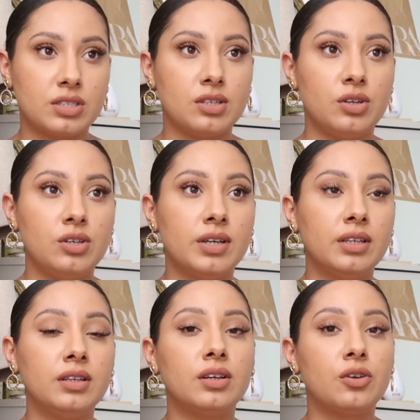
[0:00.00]
So you
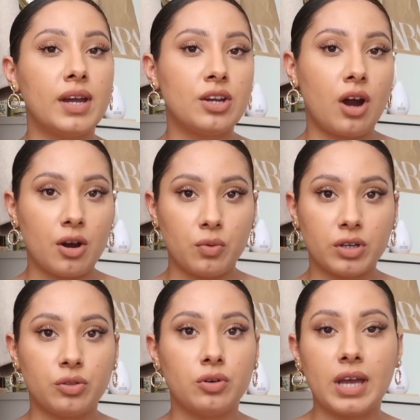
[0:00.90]
can create your
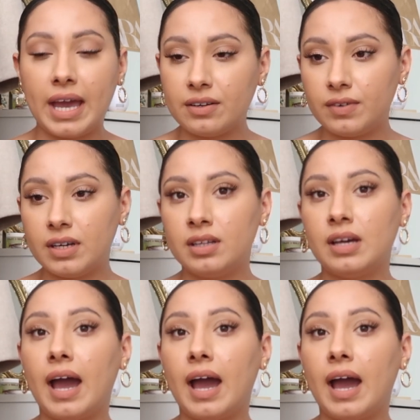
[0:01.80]
artwork through Canva.